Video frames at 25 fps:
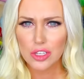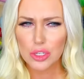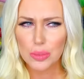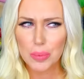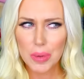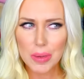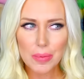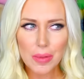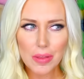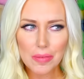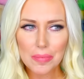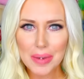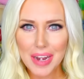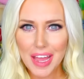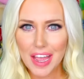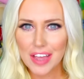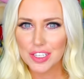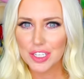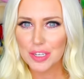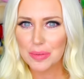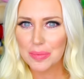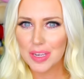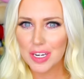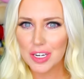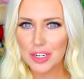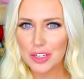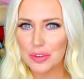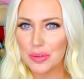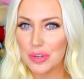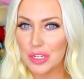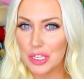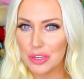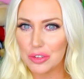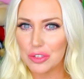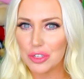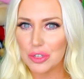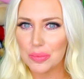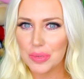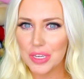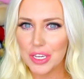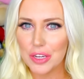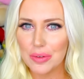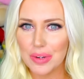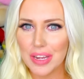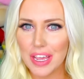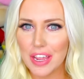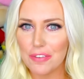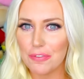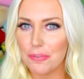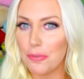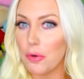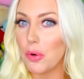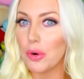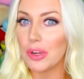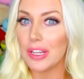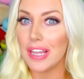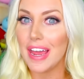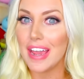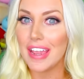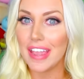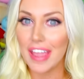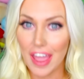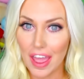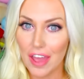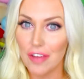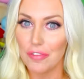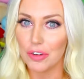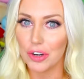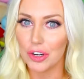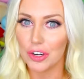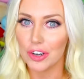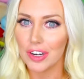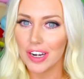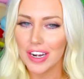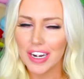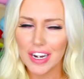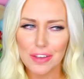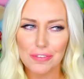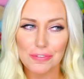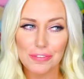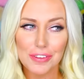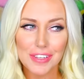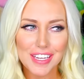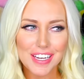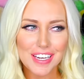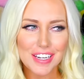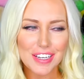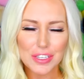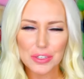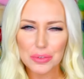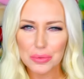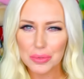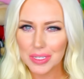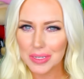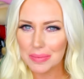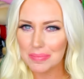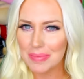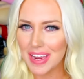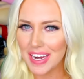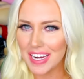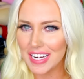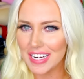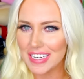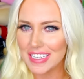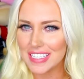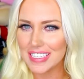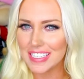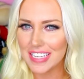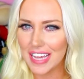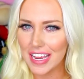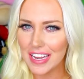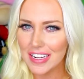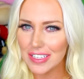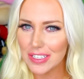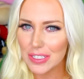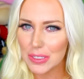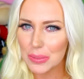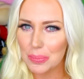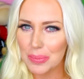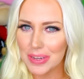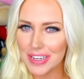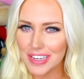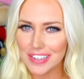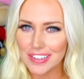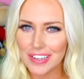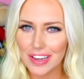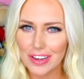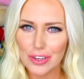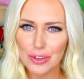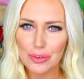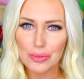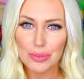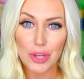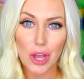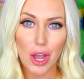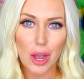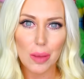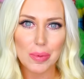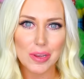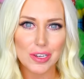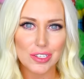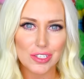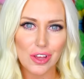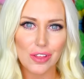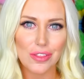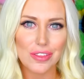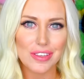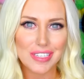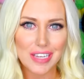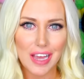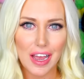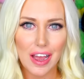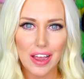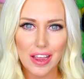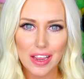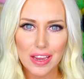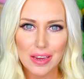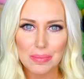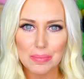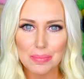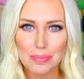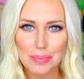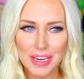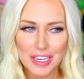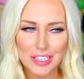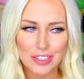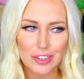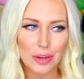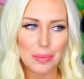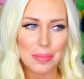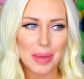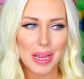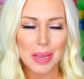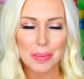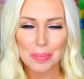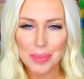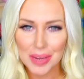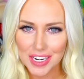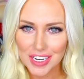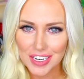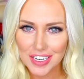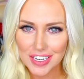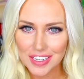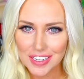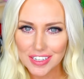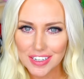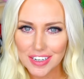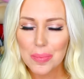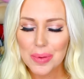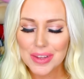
So people have been asking me to do a YouTube Q&A for like ever, and I feel like it doesn't really make any sense because I do topics all the time based on my opinion,